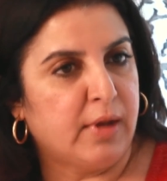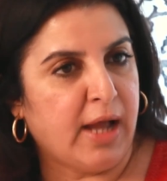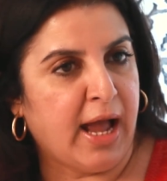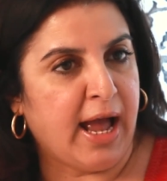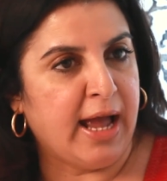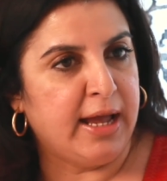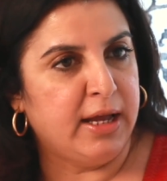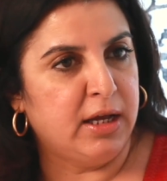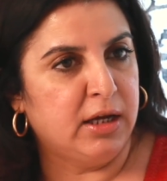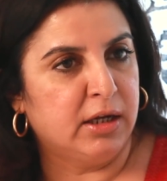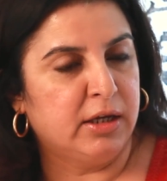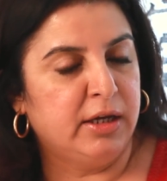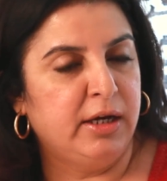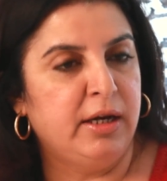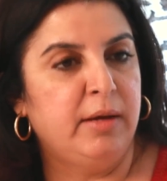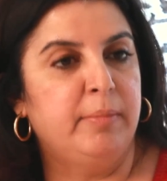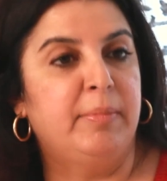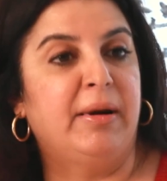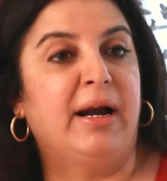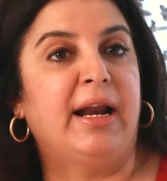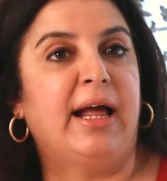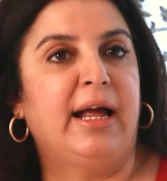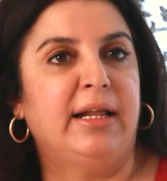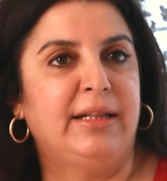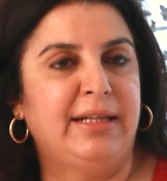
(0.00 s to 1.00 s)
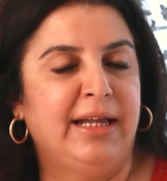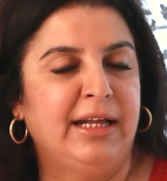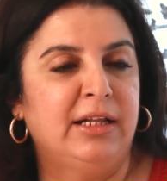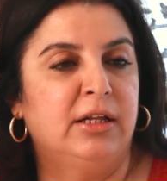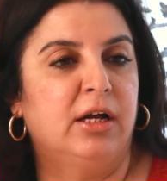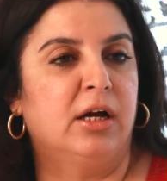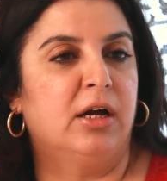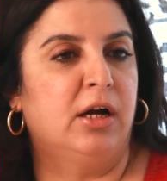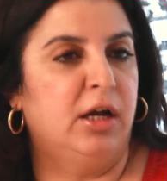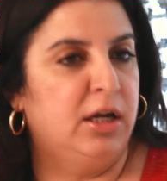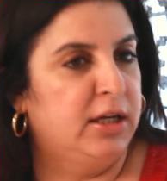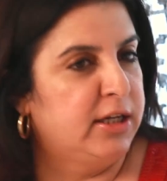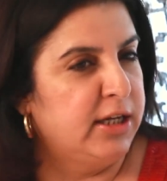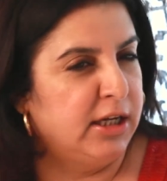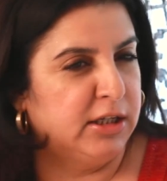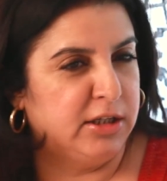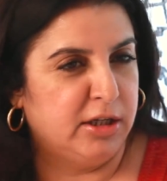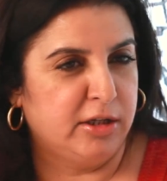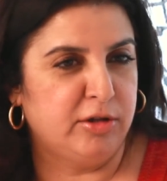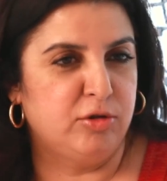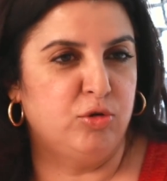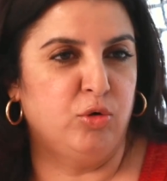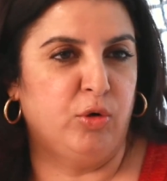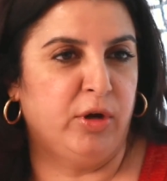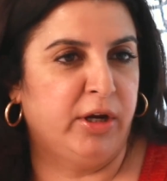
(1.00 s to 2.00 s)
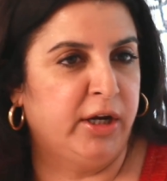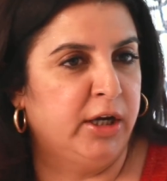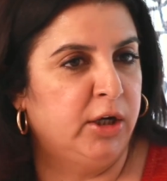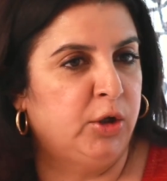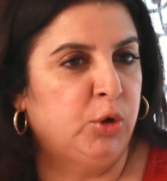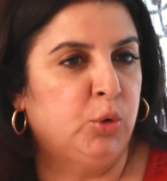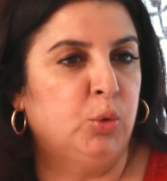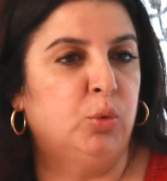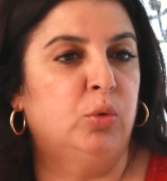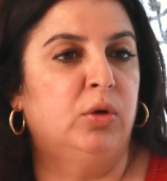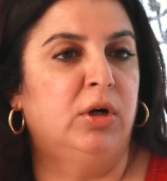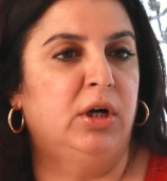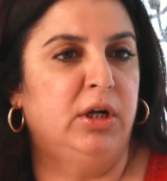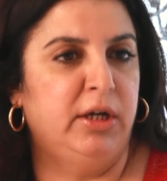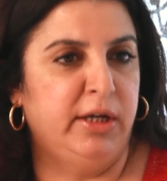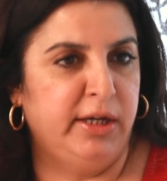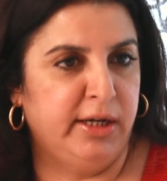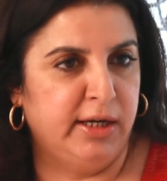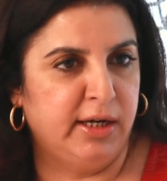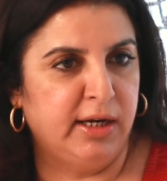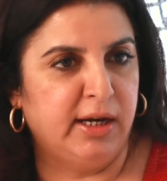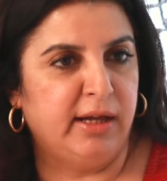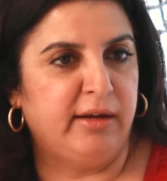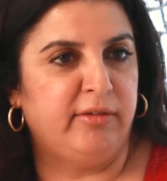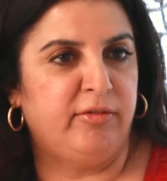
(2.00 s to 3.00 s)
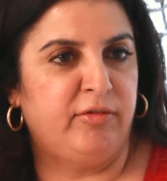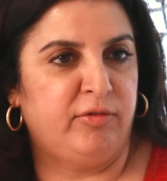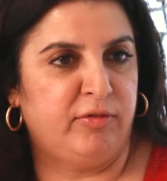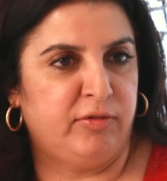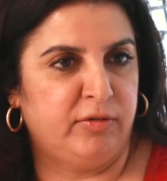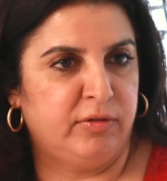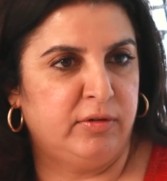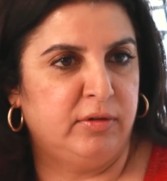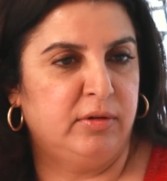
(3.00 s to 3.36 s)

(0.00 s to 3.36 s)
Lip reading: I agree, but I think the girls are just doing it too early in life.